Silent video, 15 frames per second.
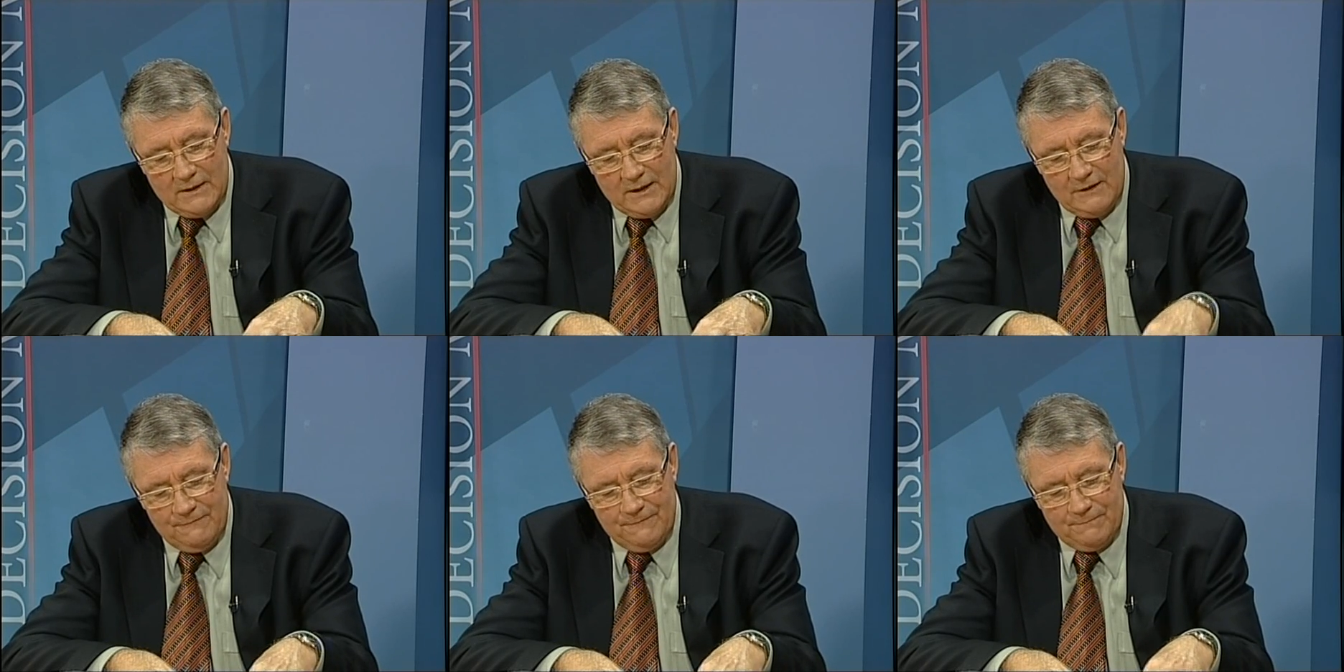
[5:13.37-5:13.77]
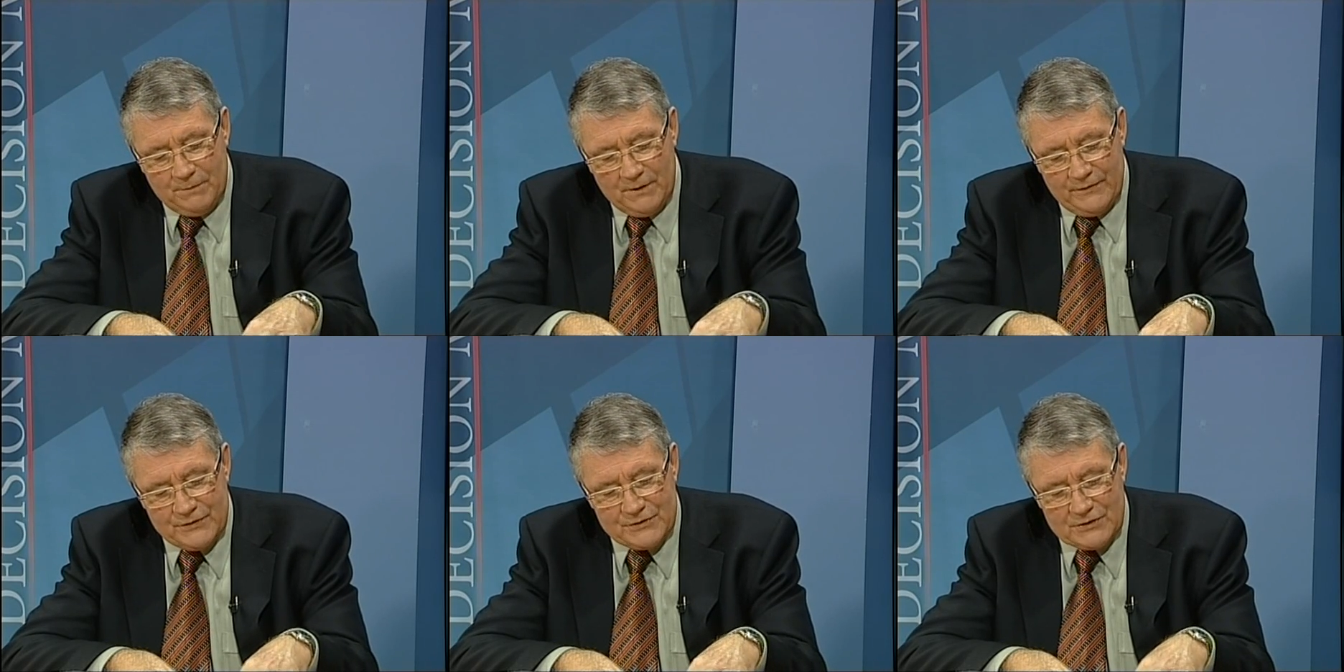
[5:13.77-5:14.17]
If
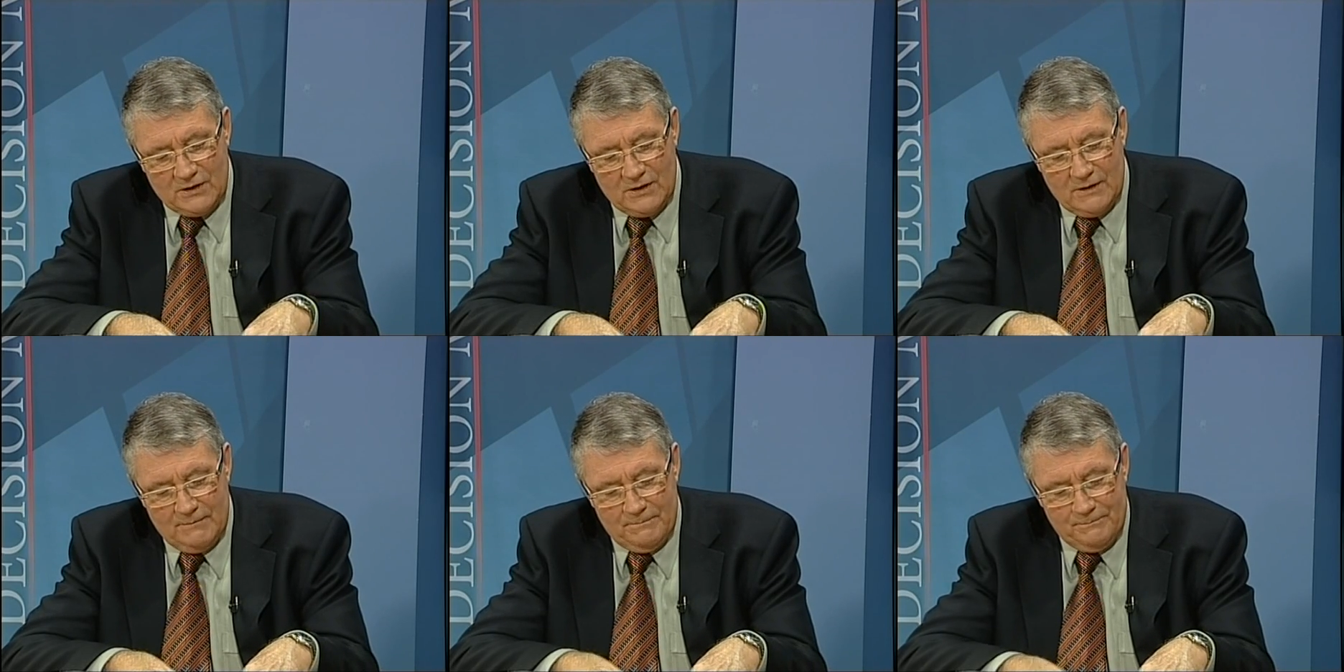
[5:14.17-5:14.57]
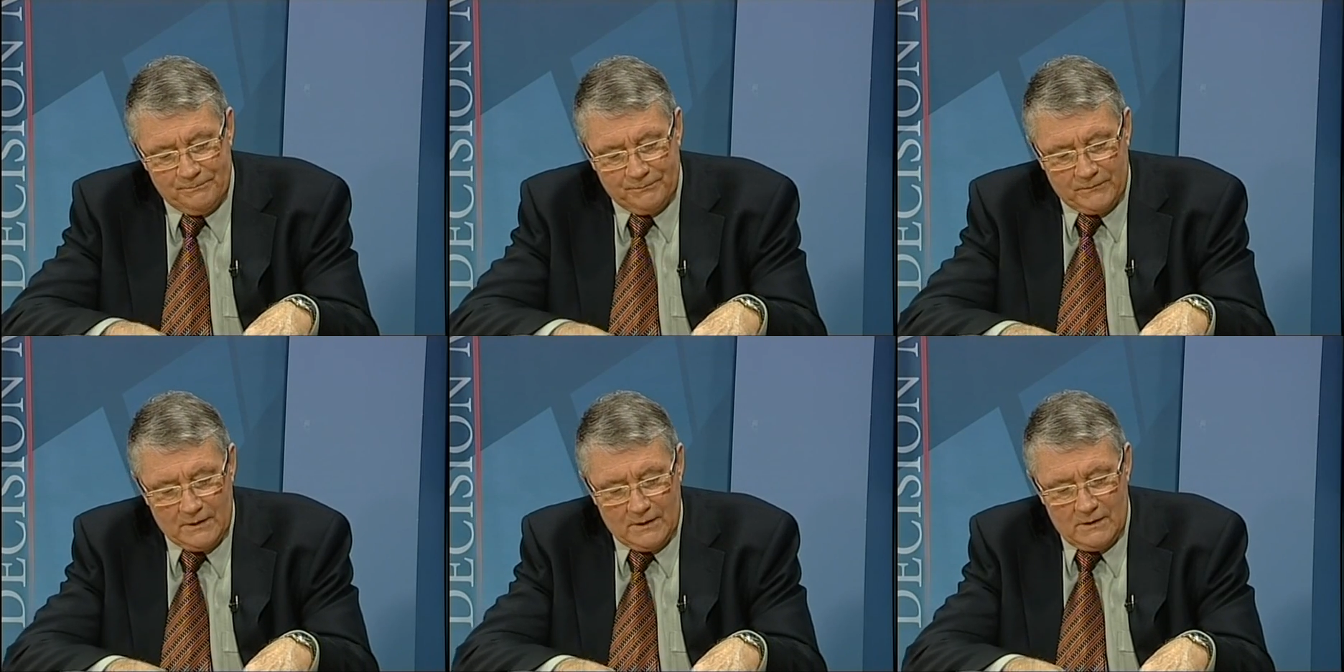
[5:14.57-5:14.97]
by the time,
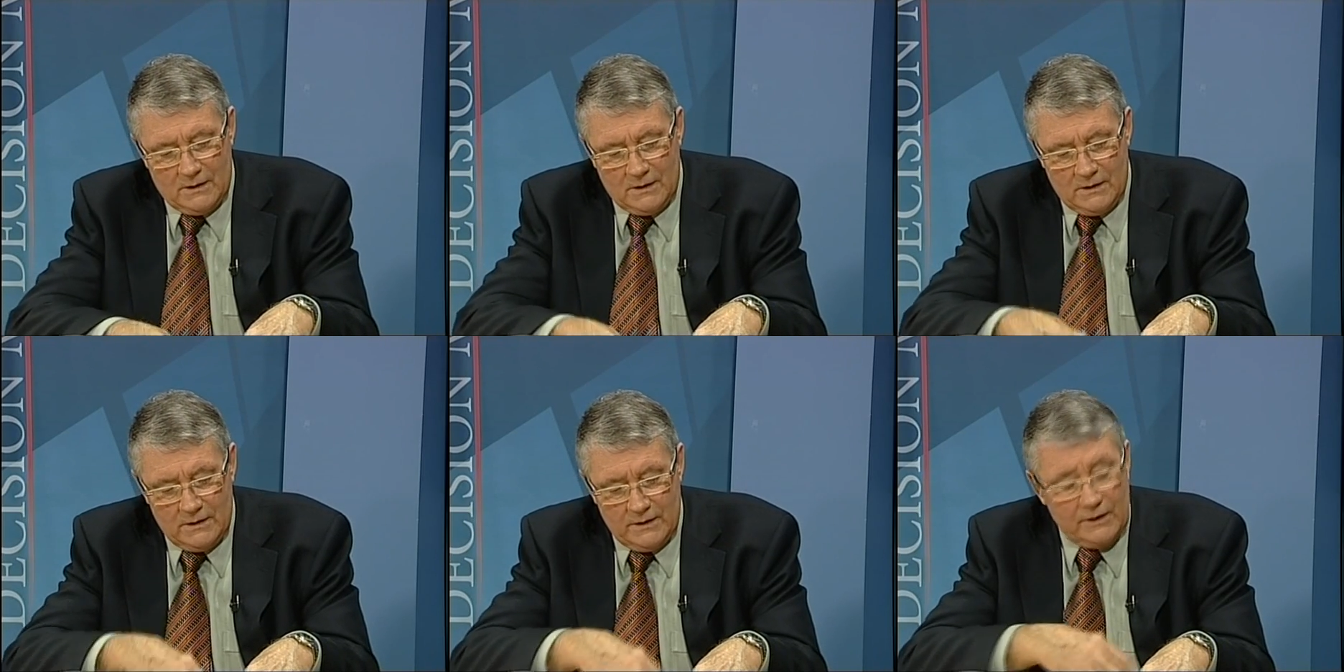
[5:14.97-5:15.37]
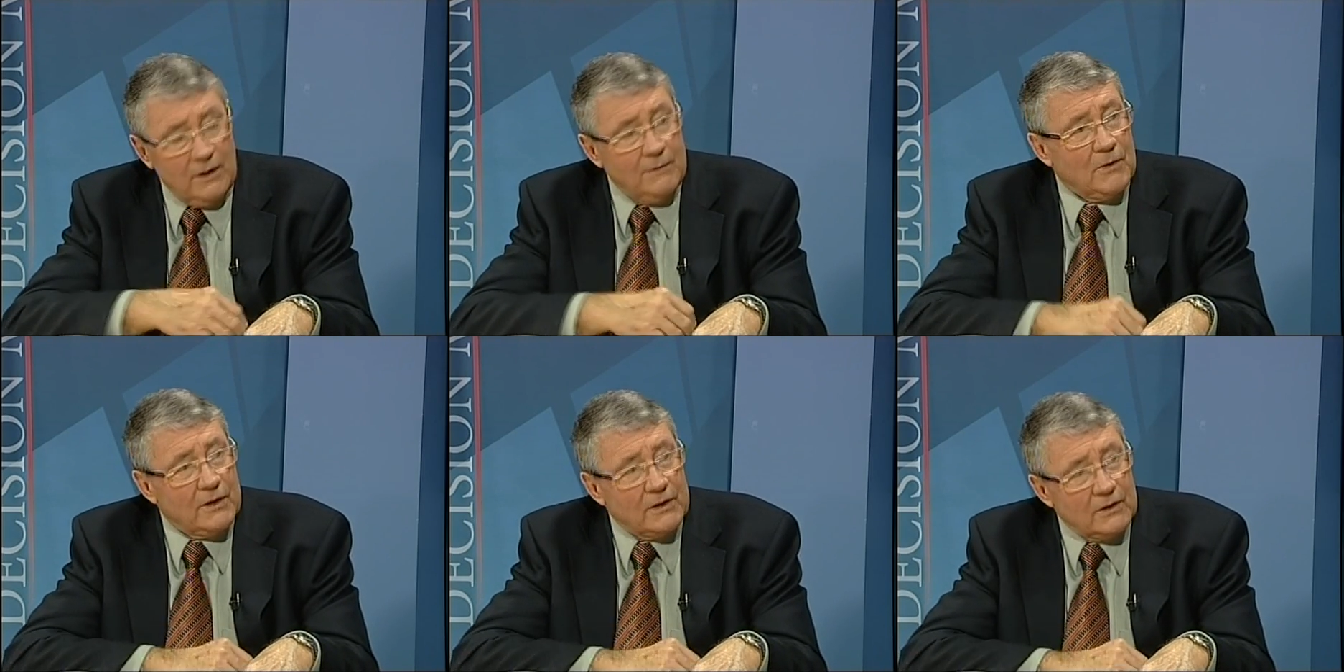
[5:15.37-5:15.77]
and I might